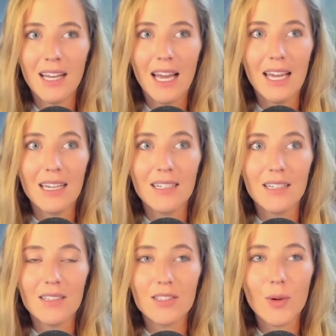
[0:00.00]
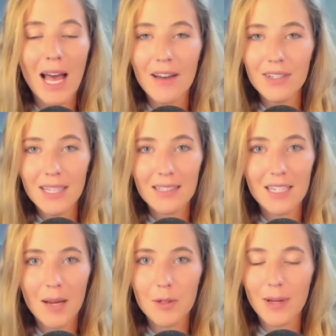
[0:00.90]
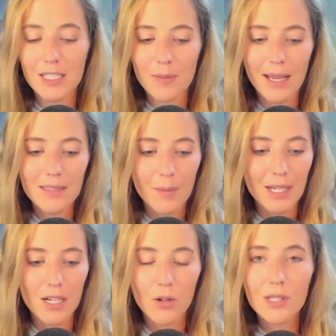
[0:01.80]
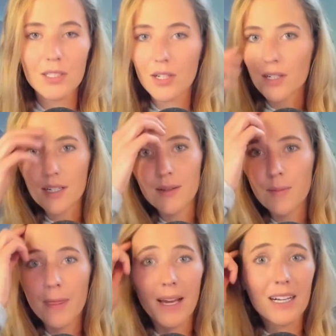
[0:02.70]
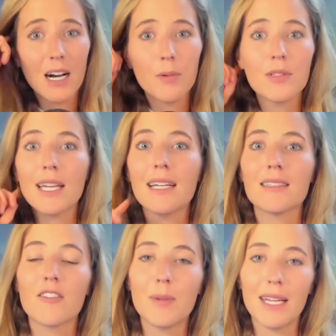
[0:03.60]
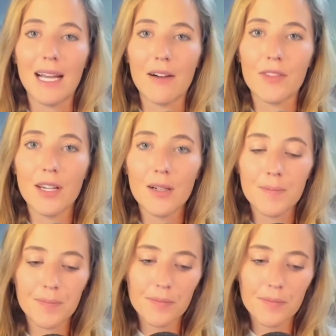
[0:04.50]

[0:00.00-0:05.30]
And so having that time in my space, I mean, it only took a couple of days of being out there